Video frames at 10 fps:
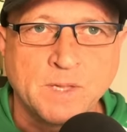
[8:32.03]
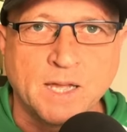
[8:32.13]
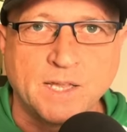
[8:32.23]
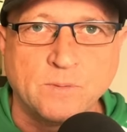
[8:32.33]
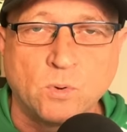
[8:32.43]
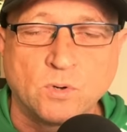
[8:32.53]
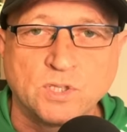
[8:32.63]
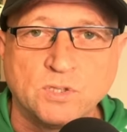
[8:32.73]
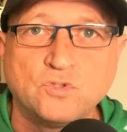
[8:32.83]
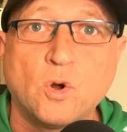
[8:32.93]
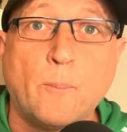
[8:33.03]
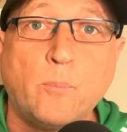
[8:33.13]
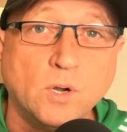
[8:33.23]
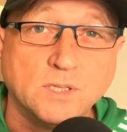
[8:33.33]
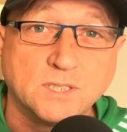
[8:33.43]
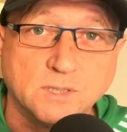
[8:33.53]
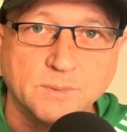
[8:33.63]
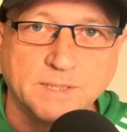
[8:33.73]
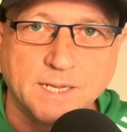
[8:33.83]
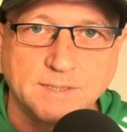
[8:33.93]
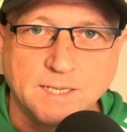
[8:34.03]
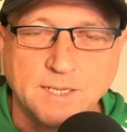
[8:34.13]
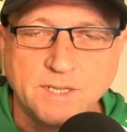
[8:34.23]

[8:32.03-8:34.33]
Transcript: and then we were sort of drop points at the weekend,